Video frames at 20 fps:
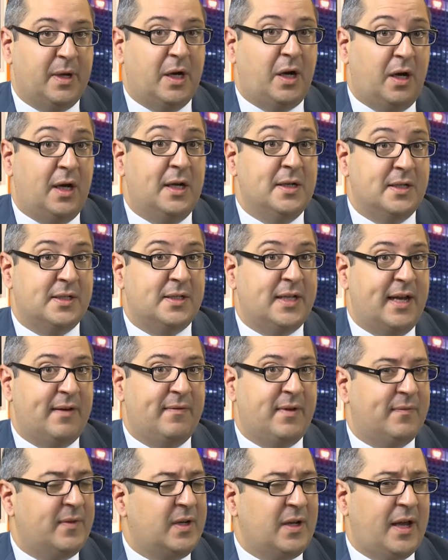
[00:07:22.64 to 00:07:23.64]
But I understand,
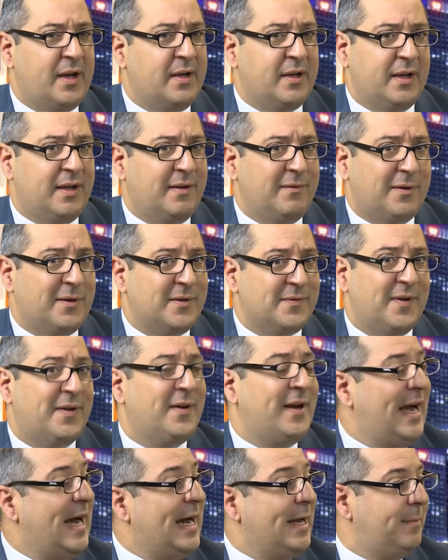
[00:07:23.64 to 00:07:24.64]
Viv, and look, it's very
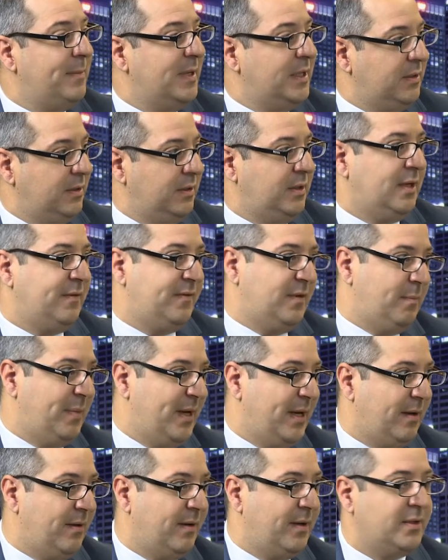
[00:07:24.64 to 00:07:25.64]
hard. I mean, do you have the
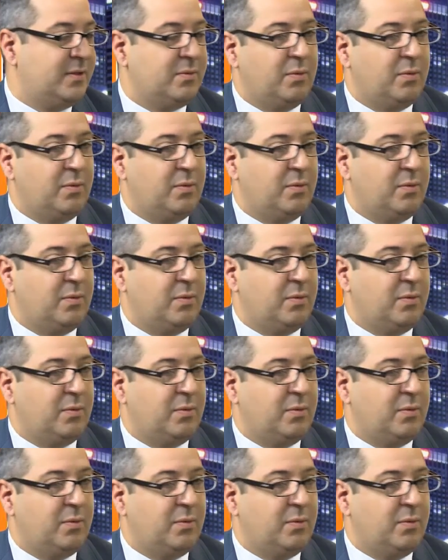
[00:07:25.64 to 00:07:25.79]
parents?